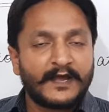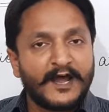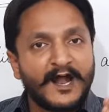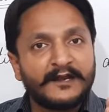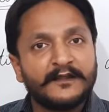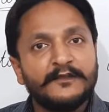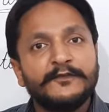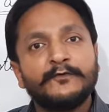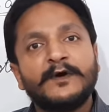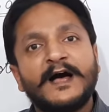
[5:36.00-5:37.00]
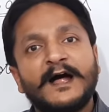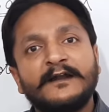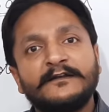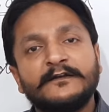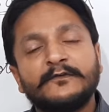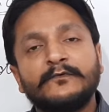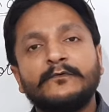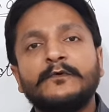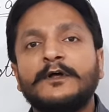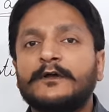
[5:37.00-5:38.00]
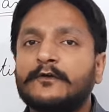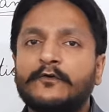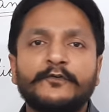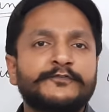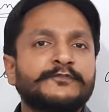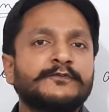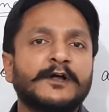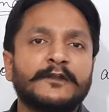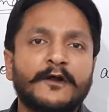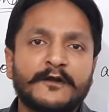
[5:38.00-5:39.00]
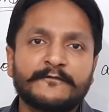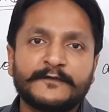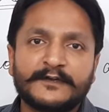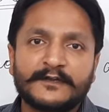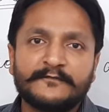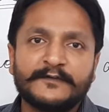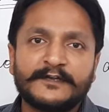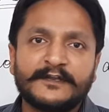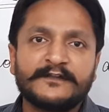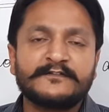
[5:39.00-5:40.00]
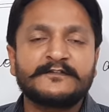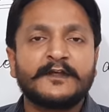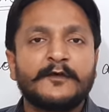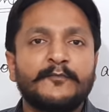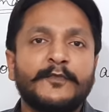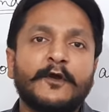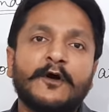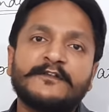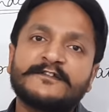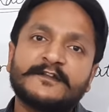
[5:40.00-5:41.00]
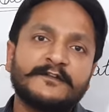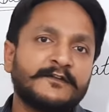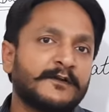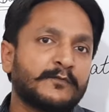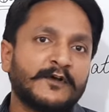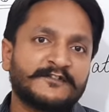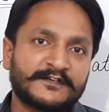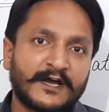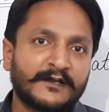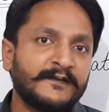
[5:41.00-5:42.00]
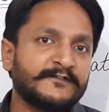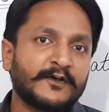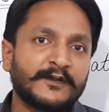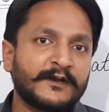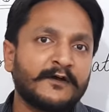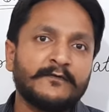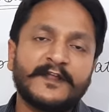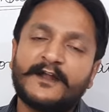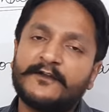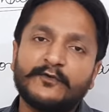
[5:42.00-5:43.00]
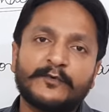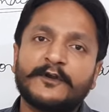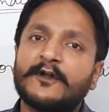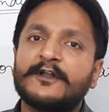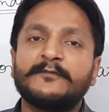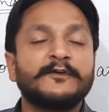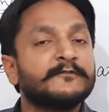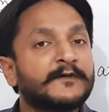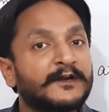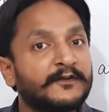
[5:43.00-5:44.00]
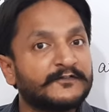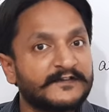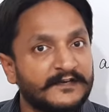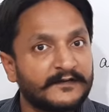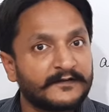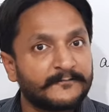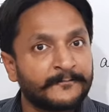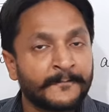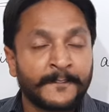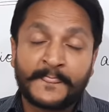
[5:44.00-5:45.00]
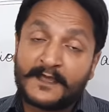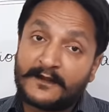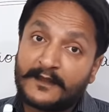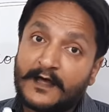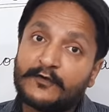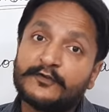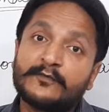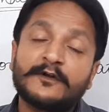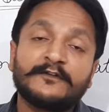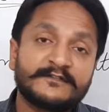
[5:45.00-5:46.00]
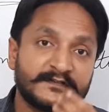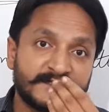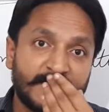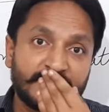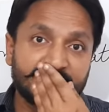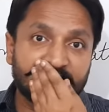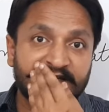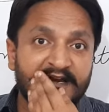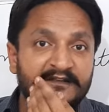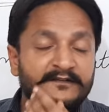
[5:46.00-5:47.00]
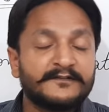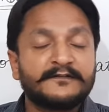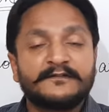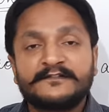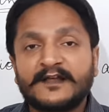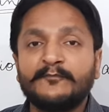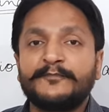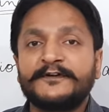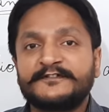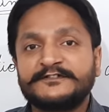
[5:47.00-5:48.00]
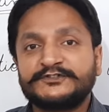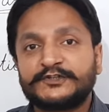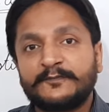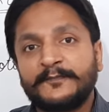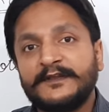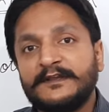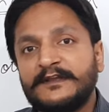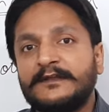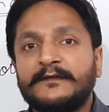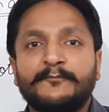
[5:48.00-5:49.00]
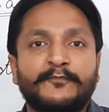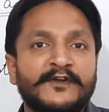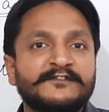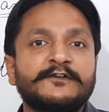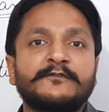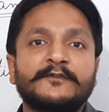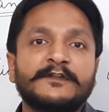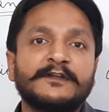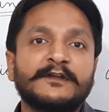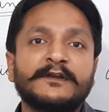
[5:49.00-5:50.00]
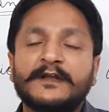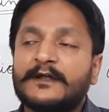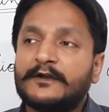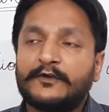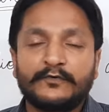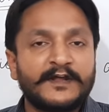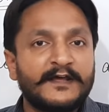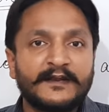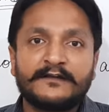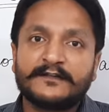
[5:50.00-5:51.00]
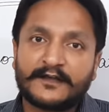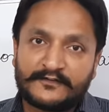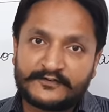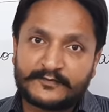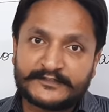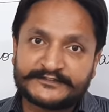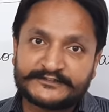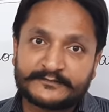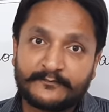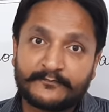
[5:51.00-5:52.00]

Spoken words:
and you had to go through a lot of inconvenience because there was darkness all around and you were not able to find your seat. And now you want to suggest that some person should be present over there to direct the customers.